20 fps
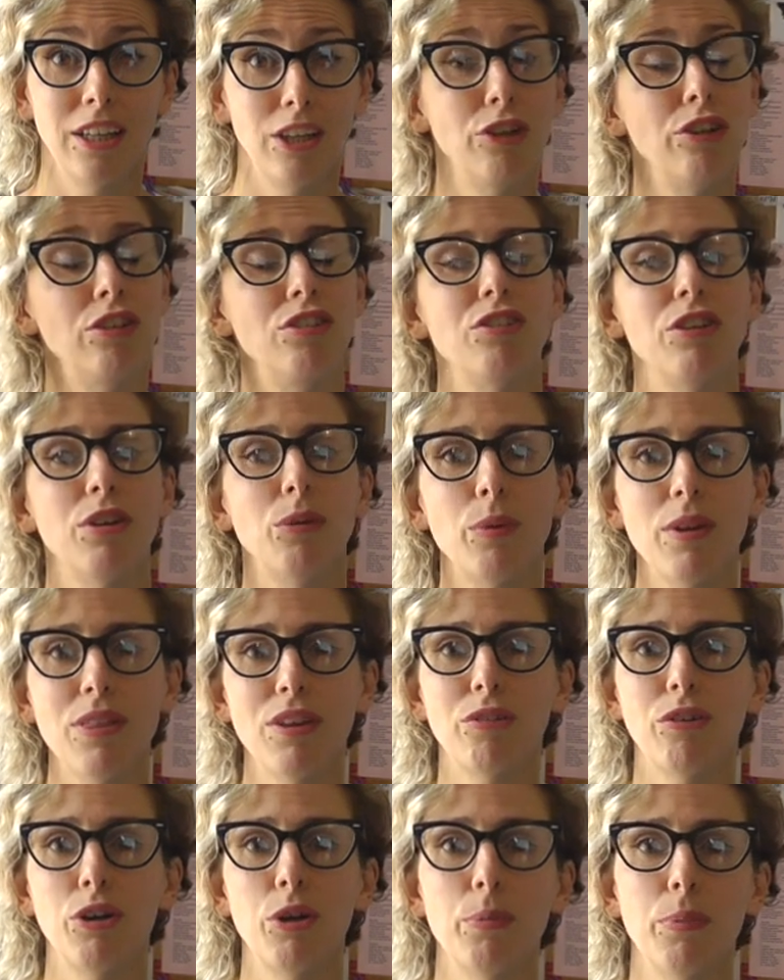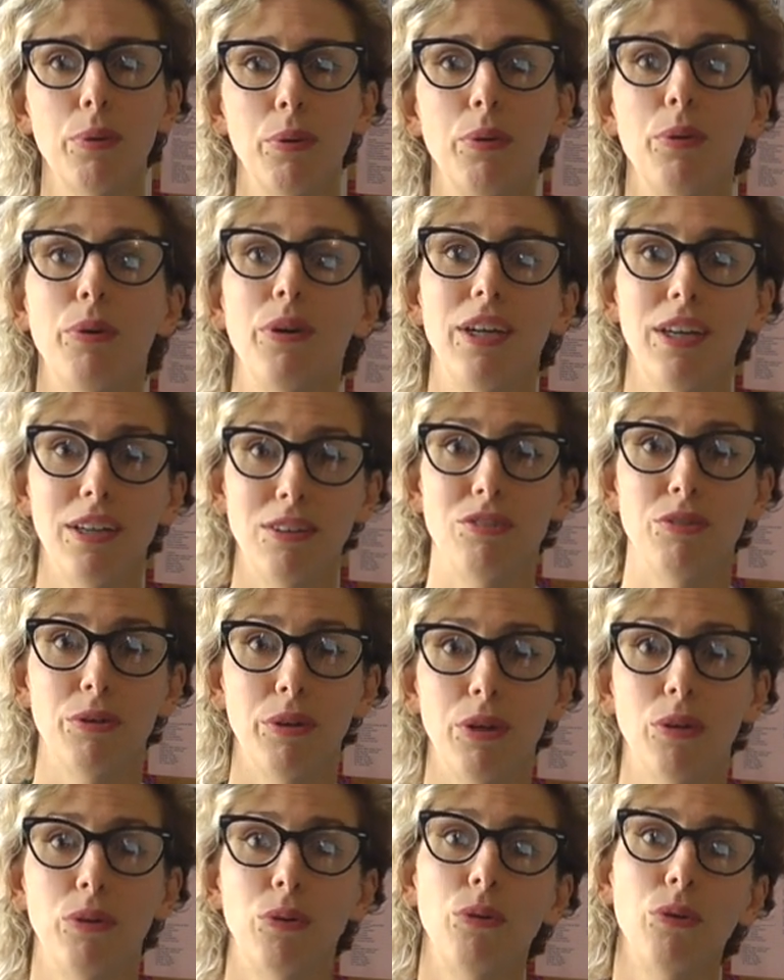You can do it with a group, or you can do
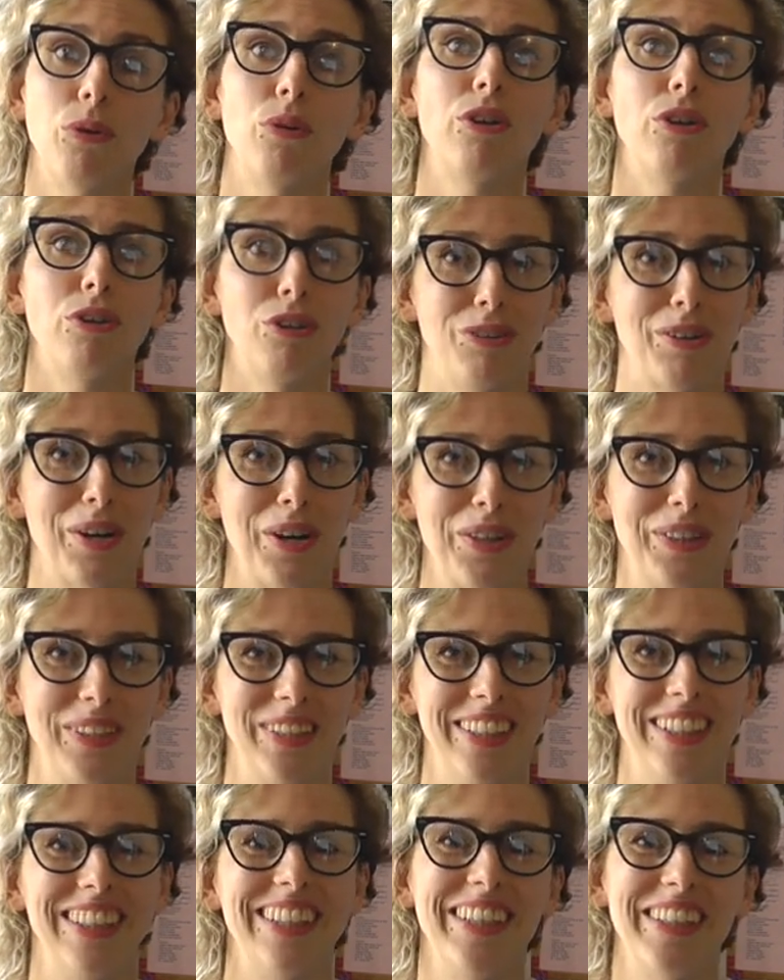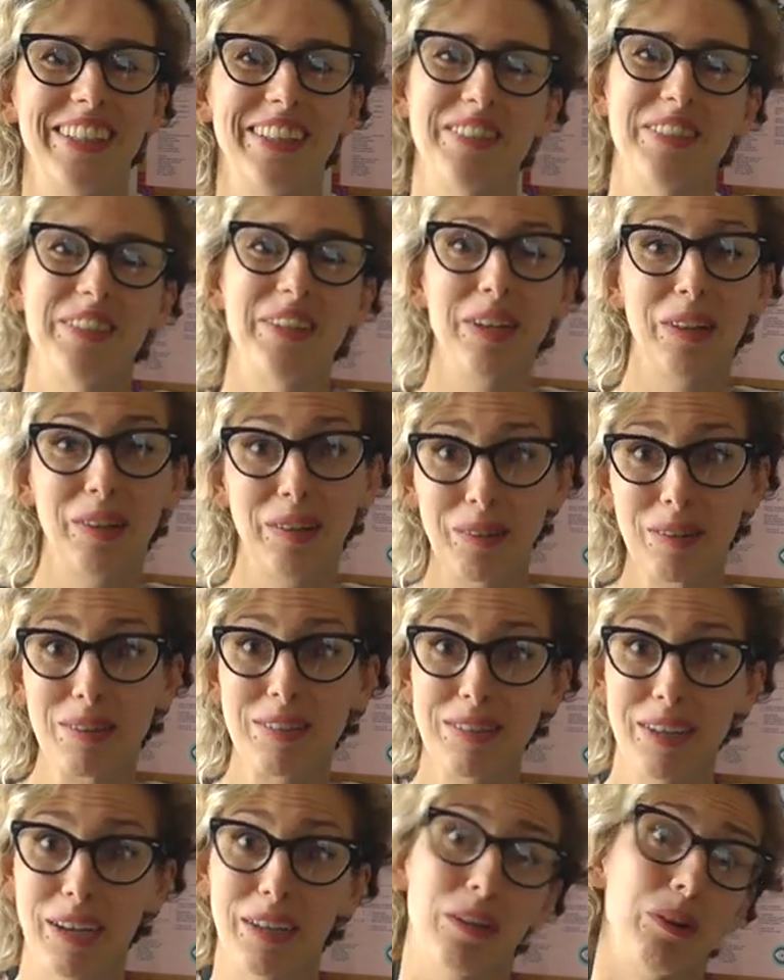it all on your own. You can do it
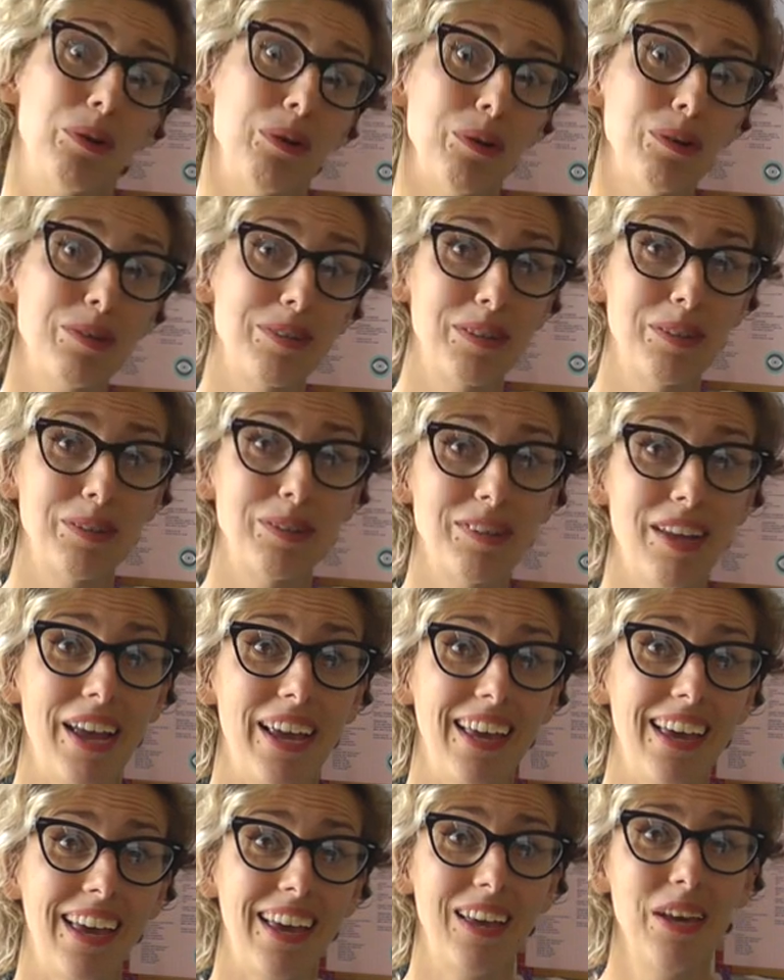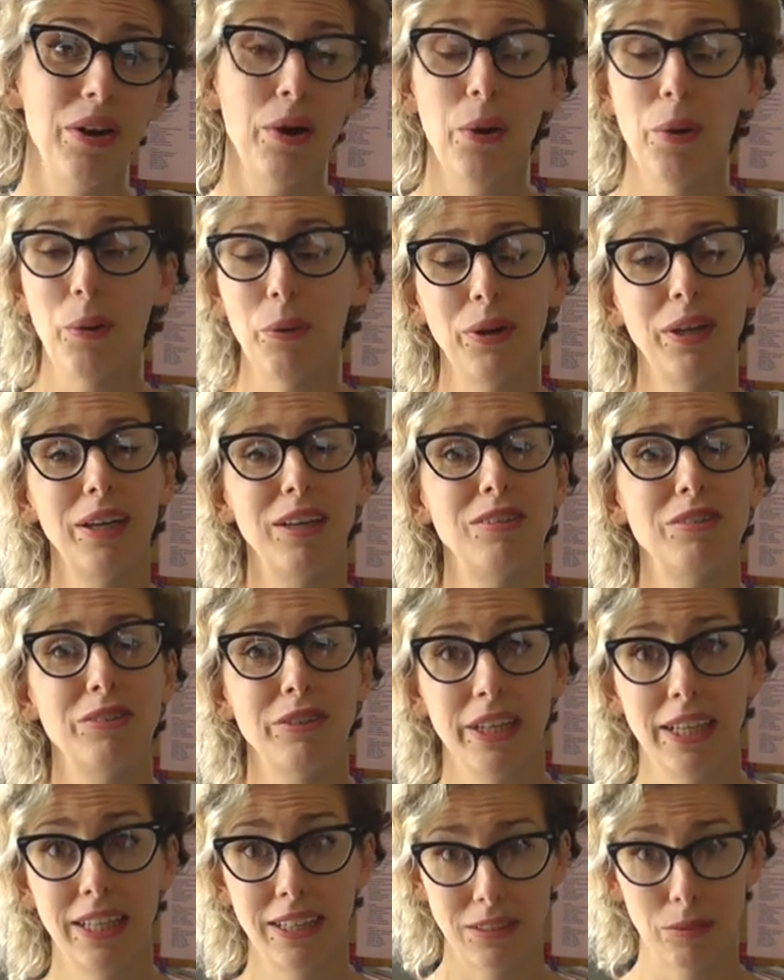alongside a course that you're taking, or you can do
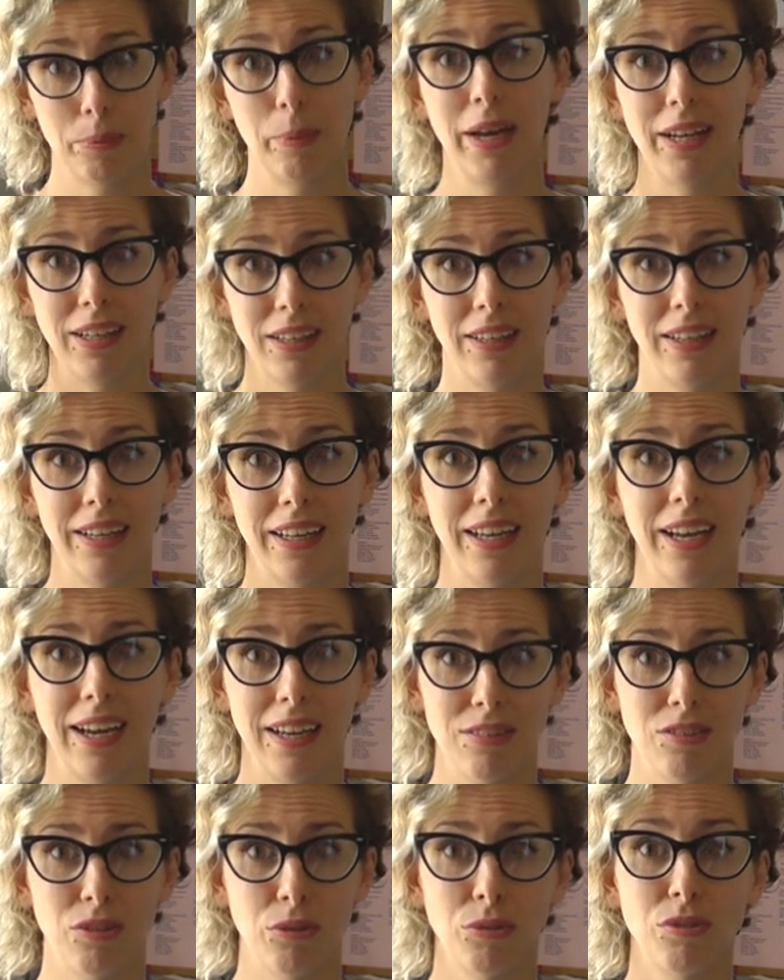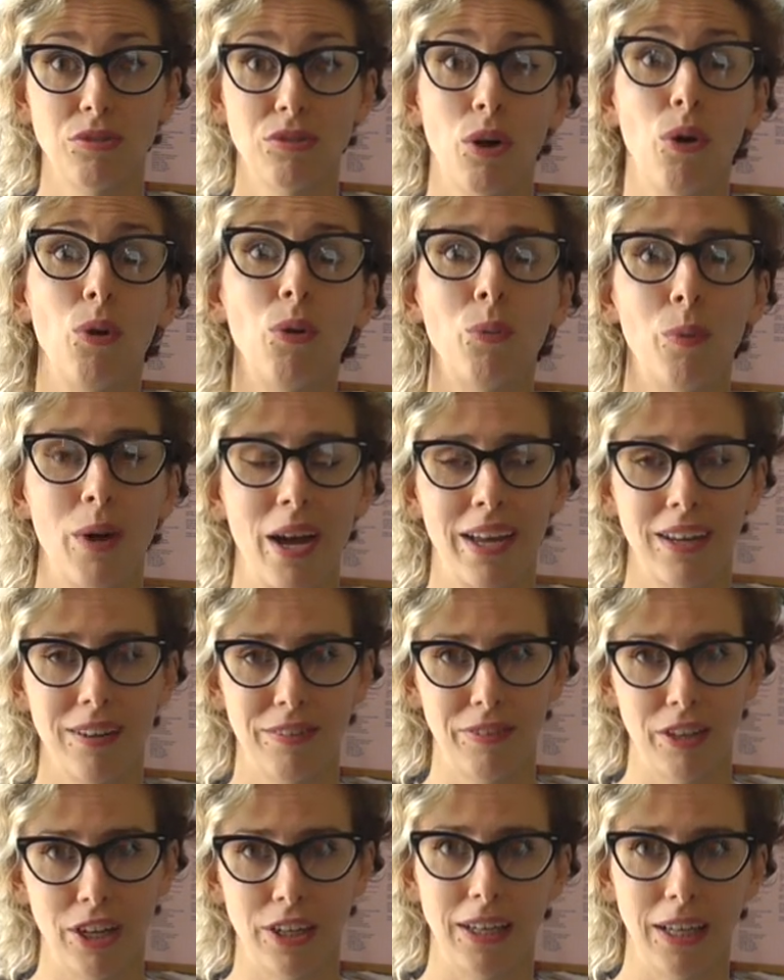it independently as your sole way
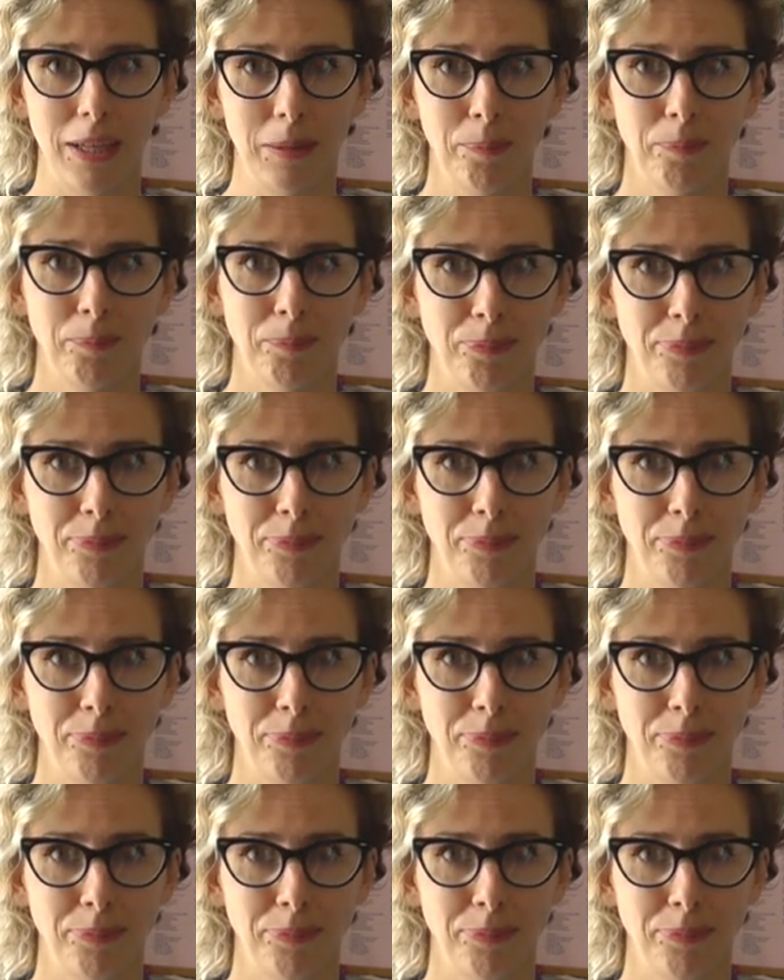of learning.